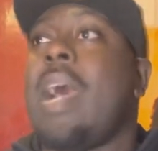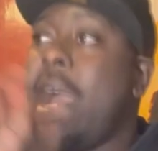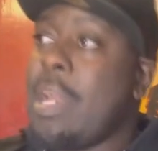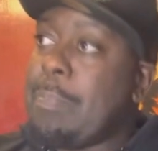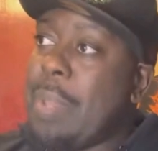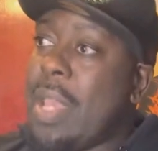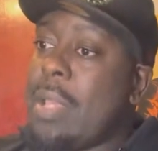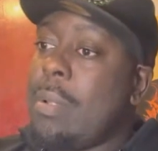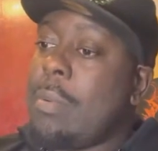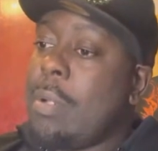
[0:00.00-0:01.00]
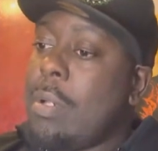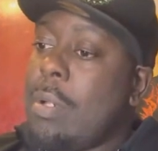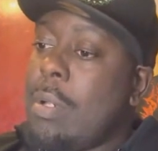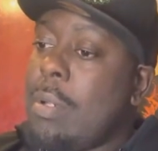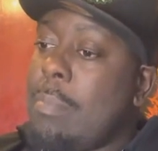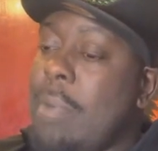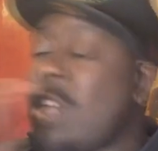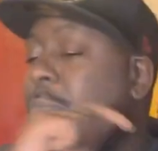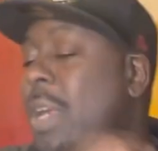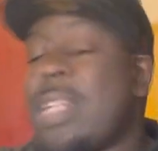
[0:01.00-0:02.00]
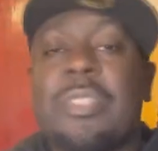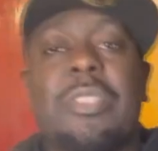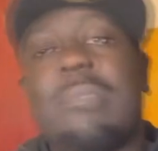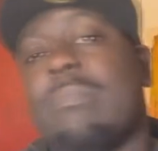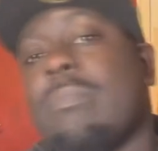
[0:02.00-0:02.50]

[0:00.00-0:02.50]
And it bit Miles Morales.